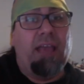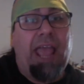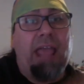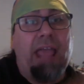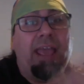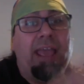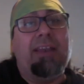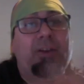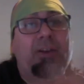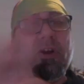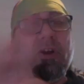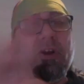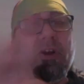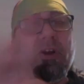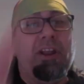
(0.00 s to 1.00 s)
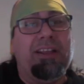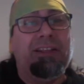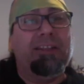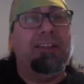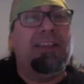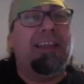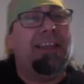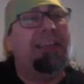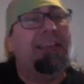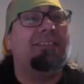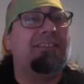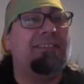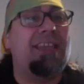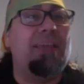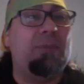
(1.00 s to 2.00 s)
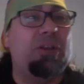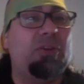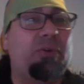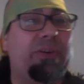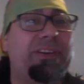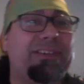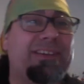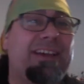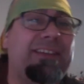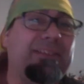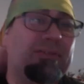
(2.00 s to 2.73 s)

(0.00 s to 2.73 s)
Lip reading: And like, it's the same in toy design.